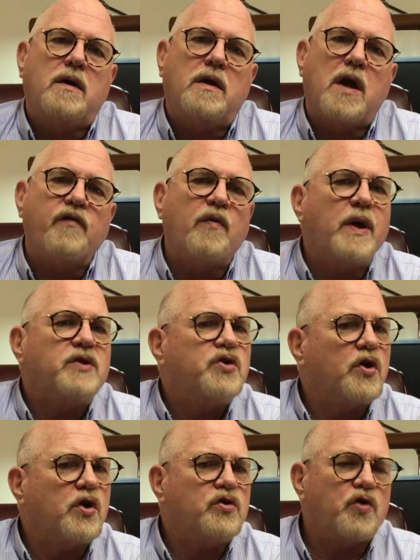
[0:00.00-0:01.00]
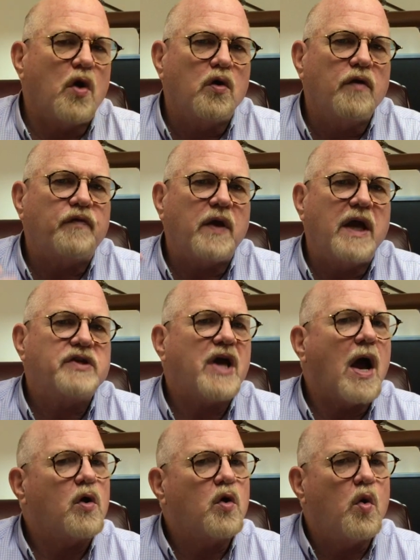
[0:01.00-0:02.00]
government took control of things,
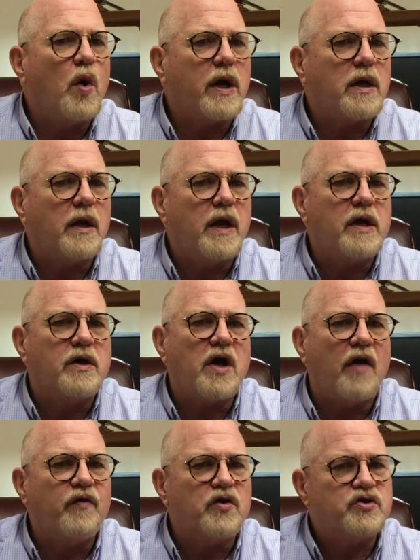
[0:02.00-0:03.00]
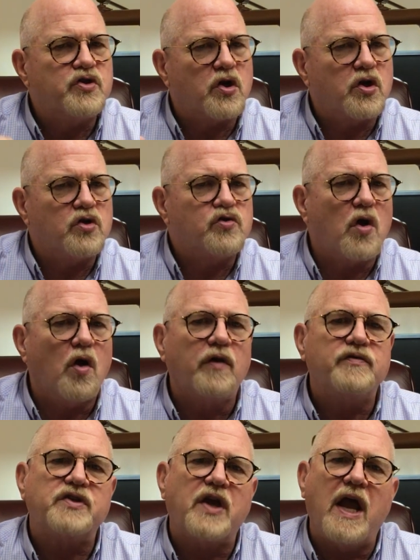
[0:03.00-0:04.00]
how quickly governors took control
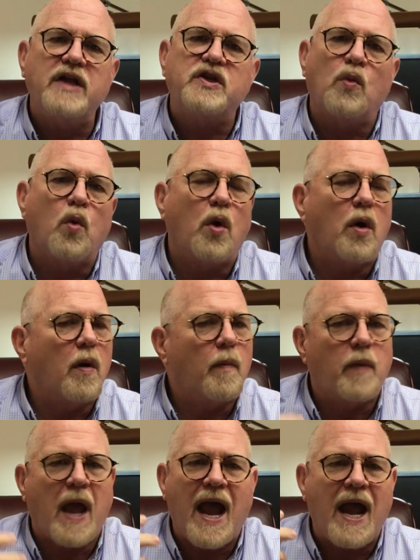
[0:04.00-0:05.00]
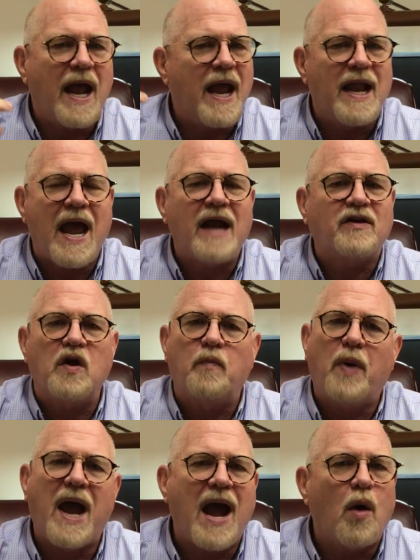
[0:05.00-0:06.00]
of states and were enacting
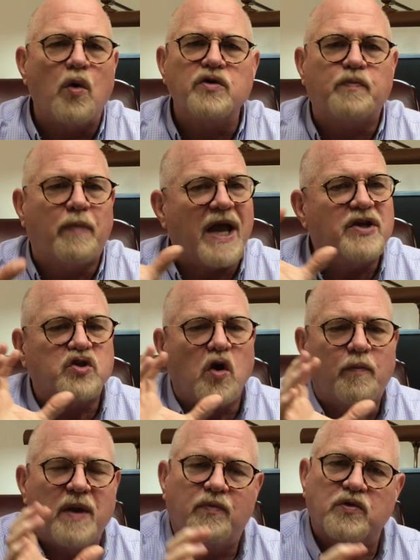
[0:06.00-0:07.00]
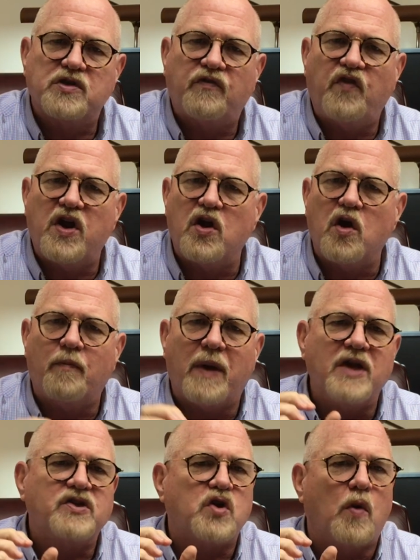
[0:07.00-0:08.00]
powers based on people's fear,
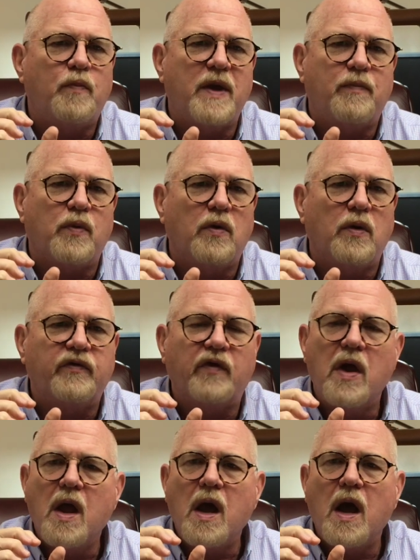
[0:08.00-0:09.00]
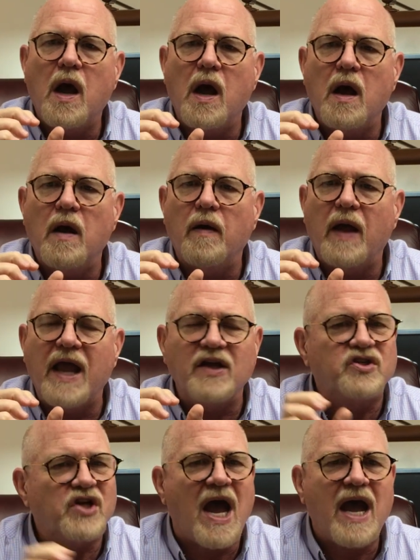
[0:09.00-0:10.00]
based on people's
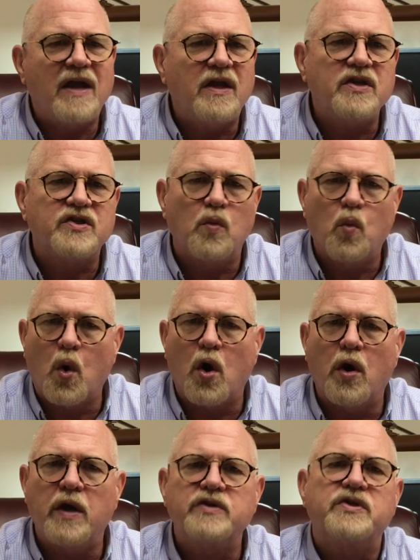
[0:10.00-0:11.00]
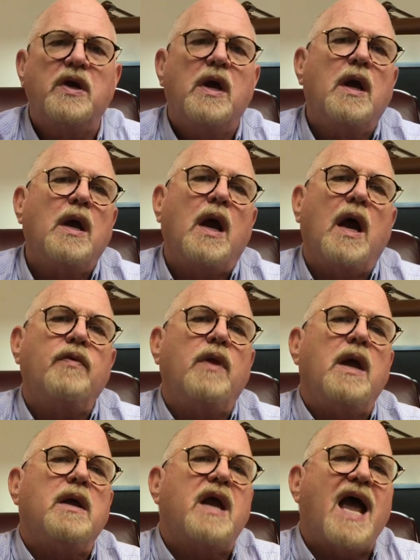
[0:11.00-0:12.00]
anxieties and worries, and
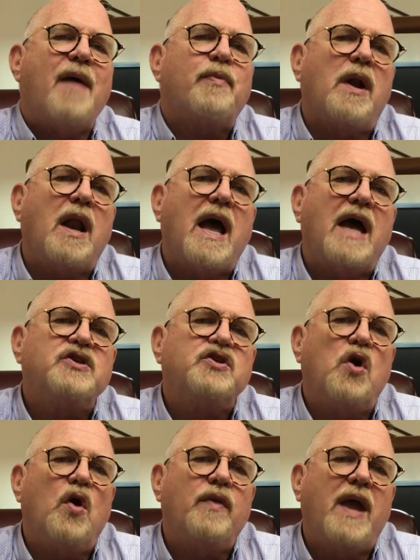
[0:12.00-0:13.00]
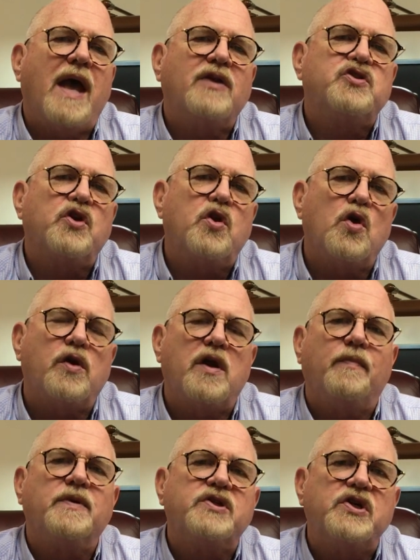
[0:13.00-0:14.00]
they capitalized on that and secured their
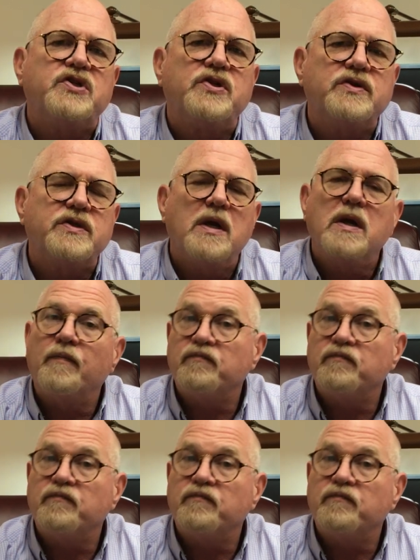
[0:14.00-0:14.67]
positions?